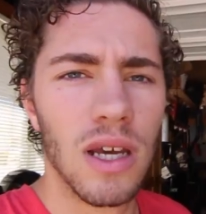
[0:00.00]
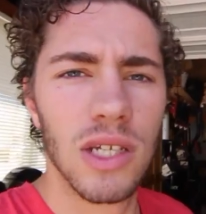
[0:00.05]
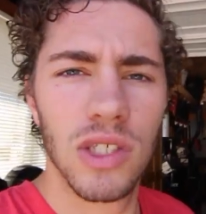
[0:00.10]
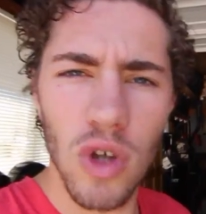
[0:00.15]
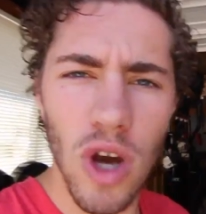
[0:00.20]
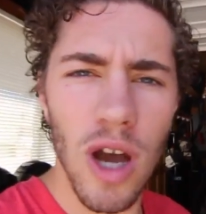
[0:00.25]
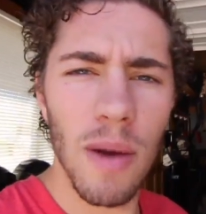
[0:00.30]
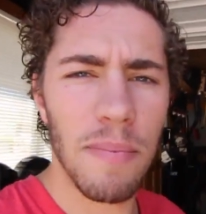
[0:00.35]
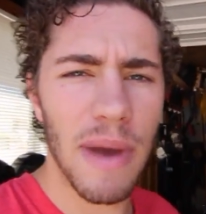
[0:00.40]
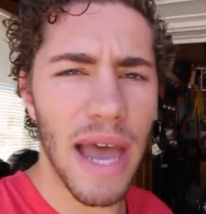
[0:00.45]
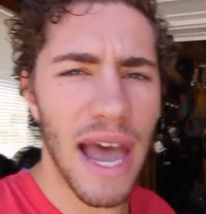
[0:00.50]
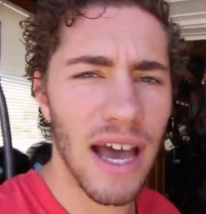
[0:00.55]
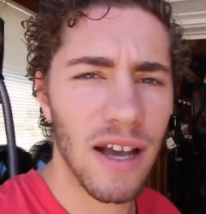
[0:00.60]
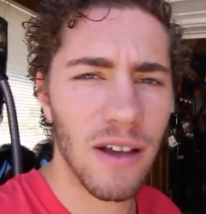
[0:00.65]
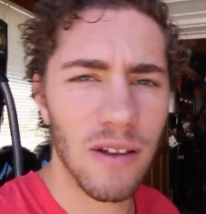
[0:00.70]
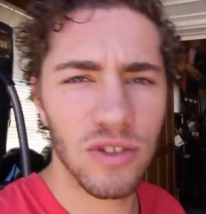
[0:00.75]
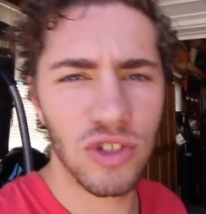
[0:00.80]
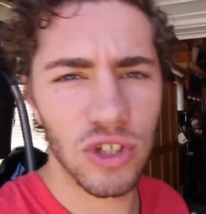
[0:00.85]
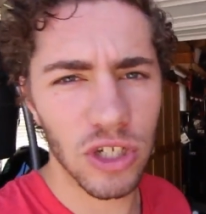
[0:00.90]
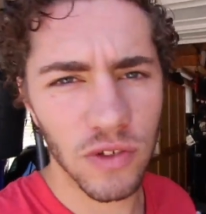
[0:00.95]
So I'm back
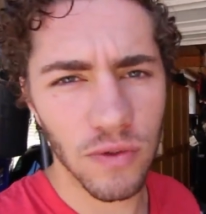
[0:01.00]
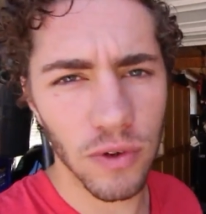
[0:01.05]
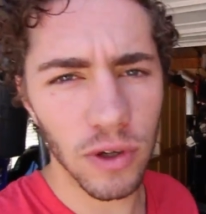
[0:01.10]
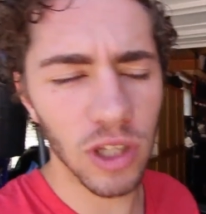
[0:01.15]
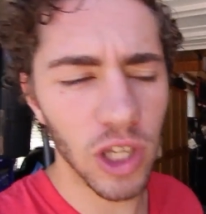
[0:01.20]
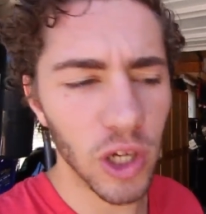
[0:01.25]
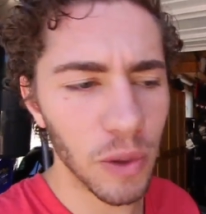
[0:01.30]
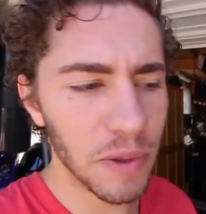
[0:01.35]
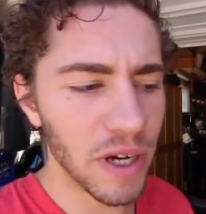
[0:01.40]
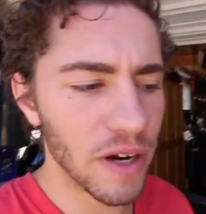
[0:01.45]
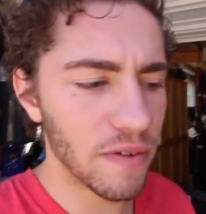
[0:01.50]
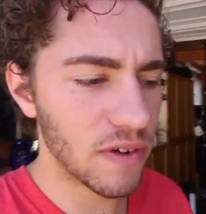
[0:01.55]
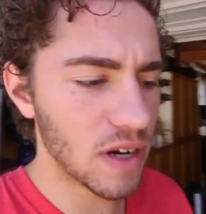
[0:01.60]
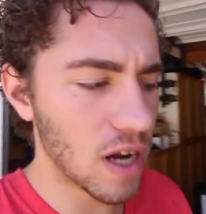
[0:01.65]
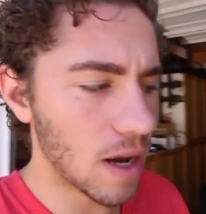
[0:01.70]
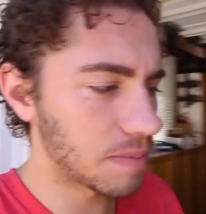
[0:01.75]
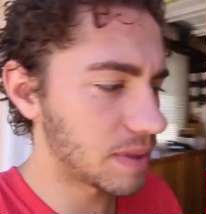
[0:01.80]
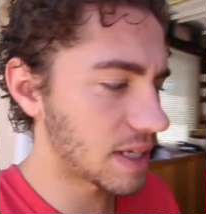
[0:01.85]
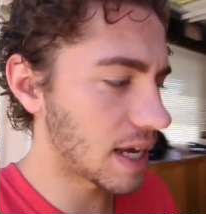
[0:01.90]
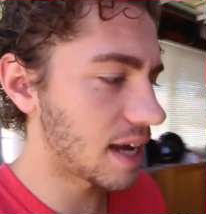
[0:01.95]
just for a little bit of an
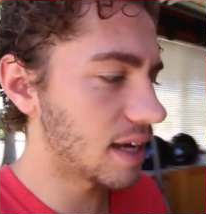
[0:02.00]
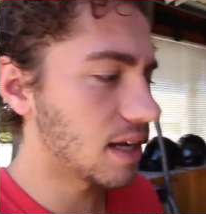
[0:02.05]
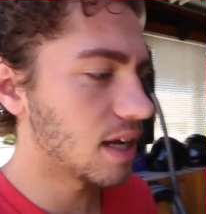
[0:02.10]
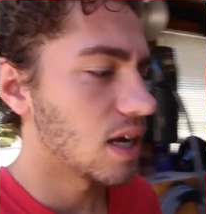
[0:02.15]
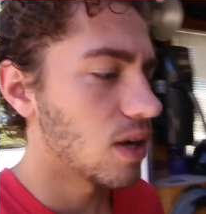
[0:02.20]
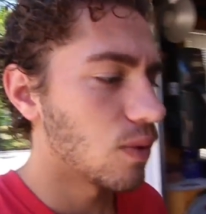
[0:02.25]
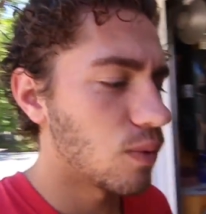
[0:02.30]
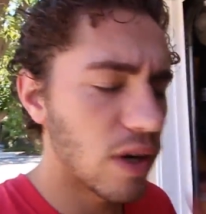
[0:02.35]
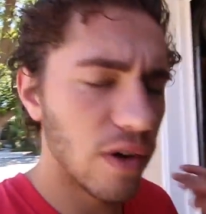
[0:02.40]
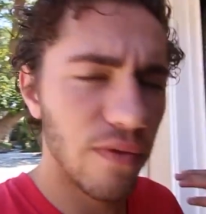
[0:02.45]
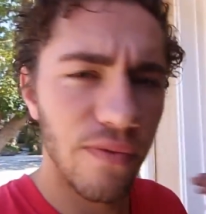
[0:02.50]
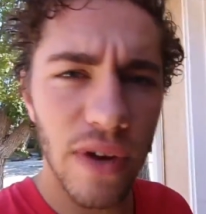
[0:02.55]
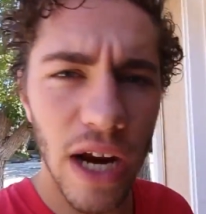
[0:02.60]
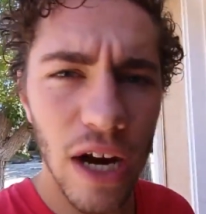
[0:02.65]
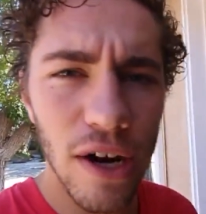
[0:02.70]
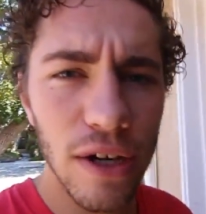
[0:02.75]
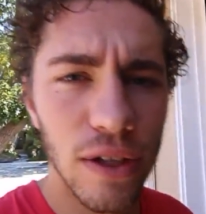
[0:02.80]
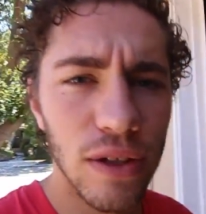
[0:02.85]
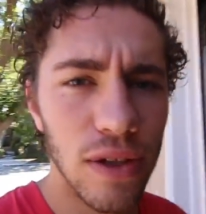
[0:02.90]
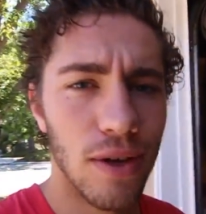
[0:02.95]
update. We are
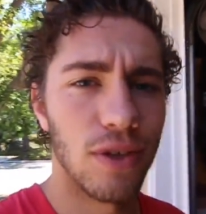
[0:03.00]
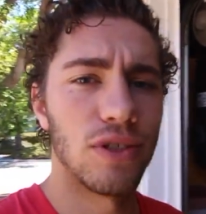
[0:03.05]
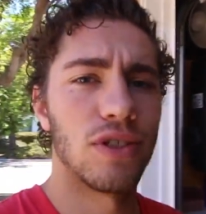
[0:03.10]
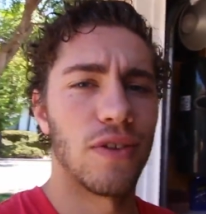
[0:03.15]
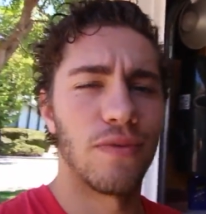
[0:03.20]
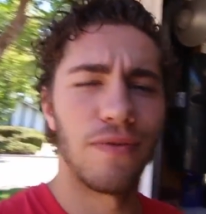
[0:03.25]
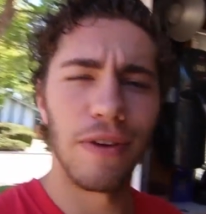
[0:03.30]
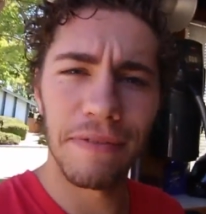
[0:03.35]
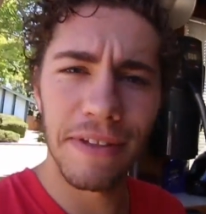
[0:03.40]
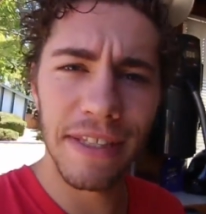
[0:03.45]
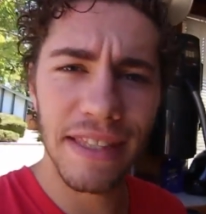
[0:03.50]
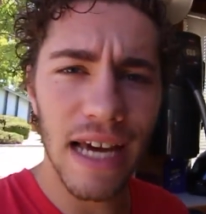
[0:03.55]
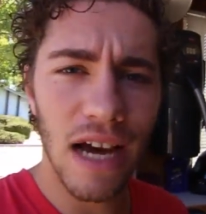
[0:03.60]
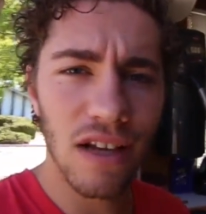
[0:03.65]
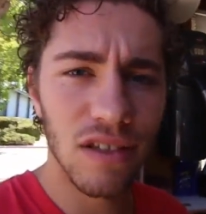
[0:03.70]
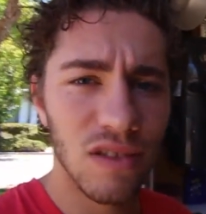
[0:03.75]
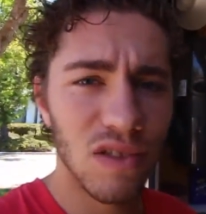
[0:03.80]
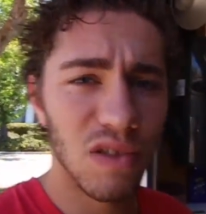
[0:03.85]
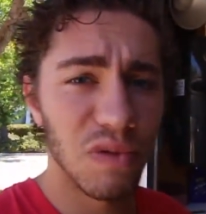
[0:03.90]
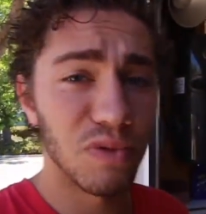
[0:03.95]
very close to
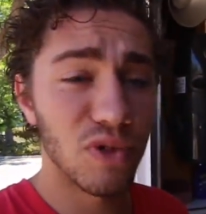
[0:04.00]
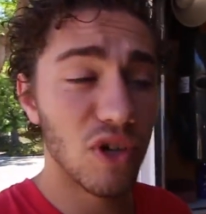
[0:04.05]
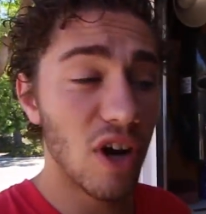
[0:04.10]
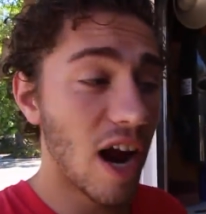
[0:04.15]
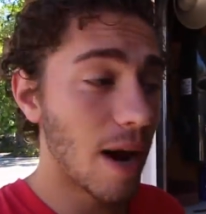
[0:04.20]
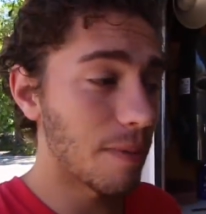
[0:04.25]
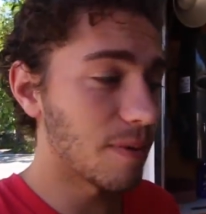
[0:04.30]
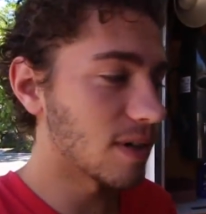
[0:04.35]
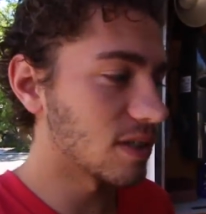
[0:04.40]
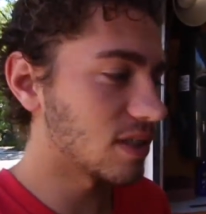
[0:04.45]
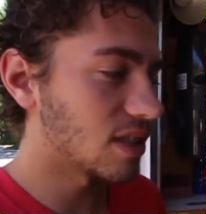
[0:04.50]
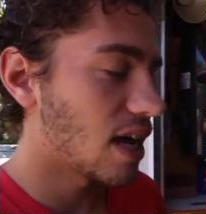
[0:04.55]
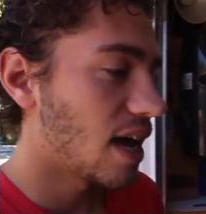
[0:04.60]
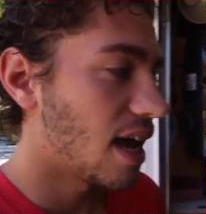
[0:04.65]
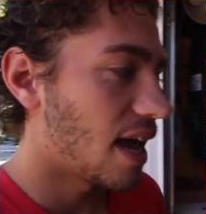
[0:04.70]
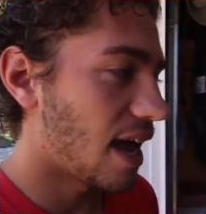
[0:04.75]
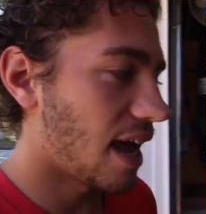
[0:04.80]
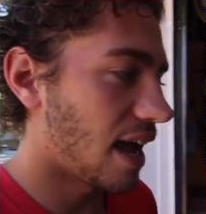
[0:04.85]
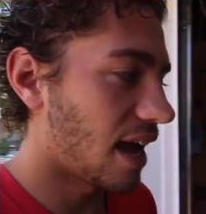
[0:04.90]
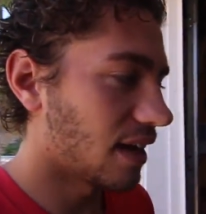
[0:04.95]
50,000 subscribers,
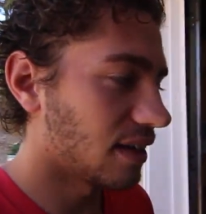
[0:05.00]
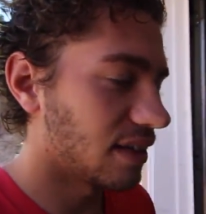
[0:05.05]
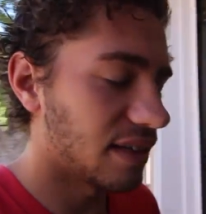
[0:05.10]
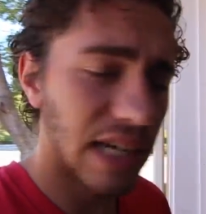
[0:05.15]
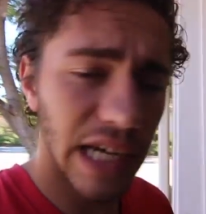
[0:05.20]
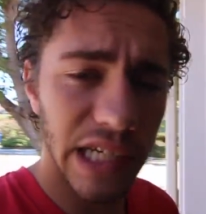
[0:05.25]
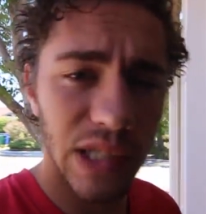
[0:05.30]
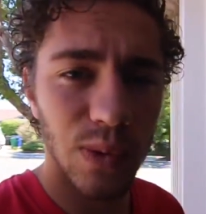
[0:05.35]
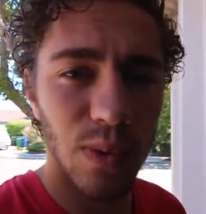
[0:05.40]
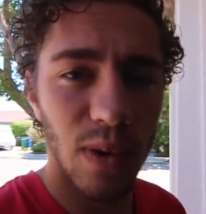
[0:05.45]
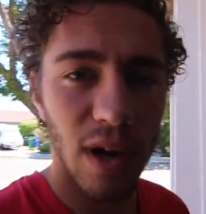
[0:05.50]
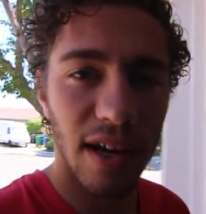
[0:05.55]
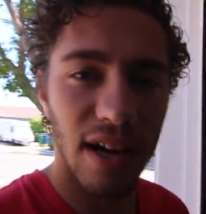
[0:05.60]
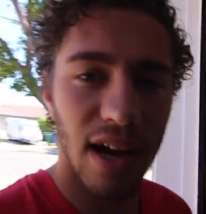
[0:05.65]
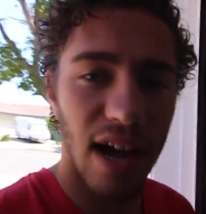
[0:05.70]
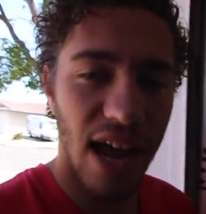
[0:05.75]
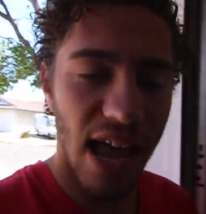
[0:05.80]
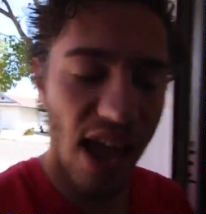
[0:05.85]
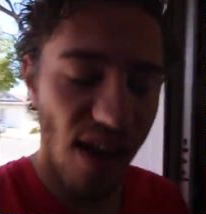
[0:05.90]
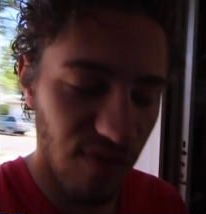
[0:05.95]
and guess what?
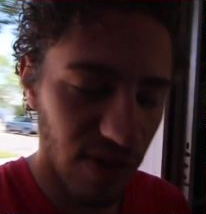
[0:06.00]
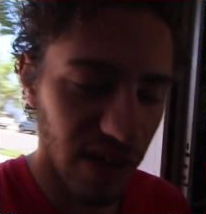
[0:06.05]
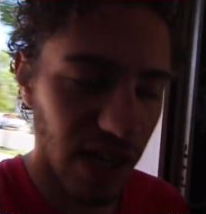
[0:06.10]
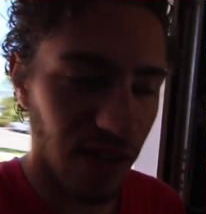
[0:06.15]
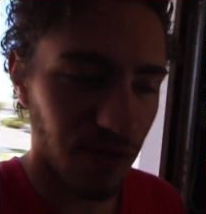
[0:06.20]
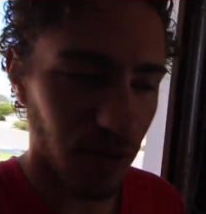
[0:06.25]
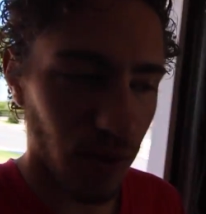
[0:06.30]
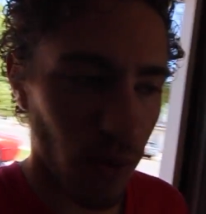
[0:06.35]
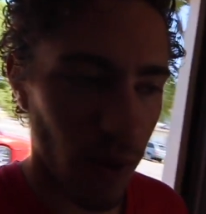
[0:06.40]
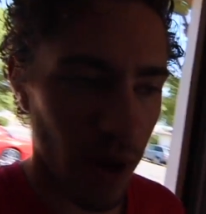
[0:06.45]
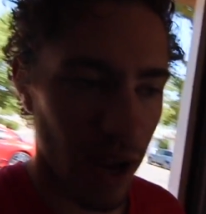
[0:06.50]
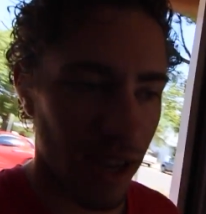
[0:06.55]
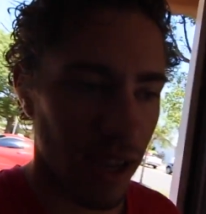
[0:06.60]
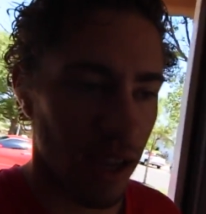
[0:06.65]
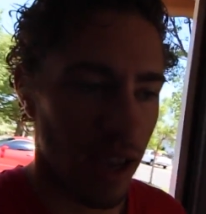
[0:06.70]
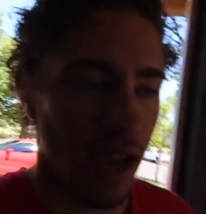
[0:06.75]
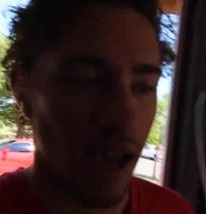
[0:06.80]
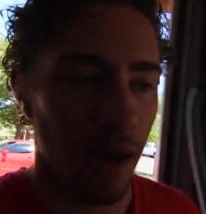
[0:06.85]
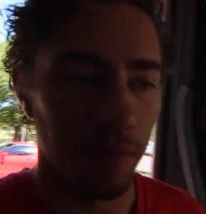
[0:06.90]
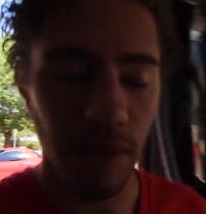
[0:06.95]
I have a giveaway.
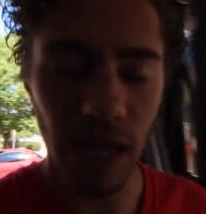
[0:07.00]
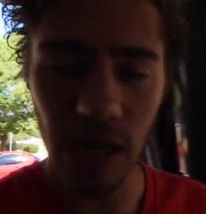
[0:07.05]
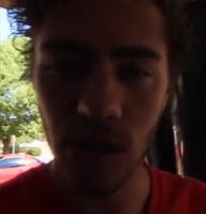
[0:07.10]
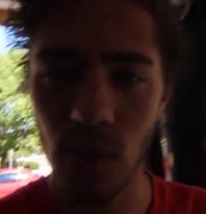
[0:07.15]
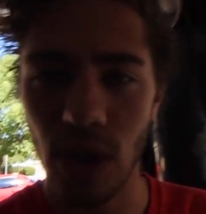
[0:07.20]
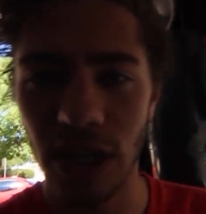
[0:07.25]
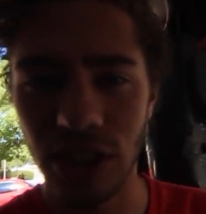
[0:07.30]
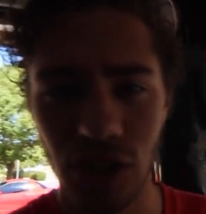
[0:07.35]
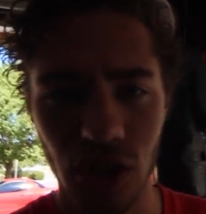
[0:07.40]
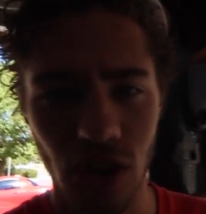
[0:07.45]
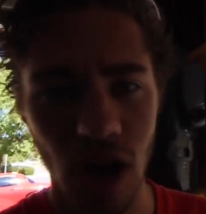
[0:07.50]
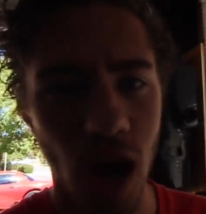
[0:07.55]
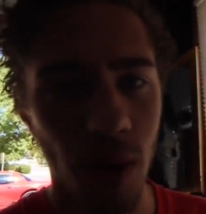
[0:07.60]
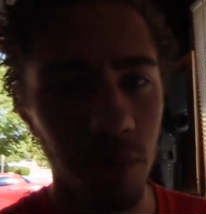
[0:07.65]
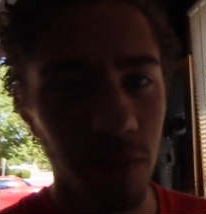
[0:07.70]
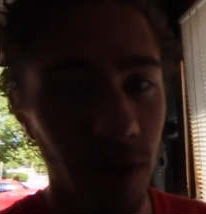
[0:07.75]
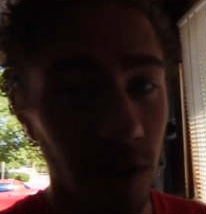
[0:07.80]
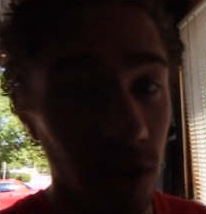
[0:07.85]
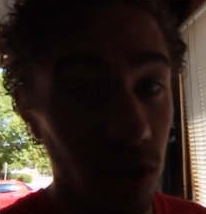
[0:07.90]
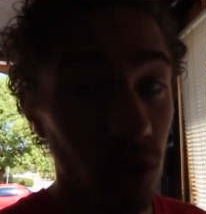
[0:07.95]
I'm not quite sure how I'm going to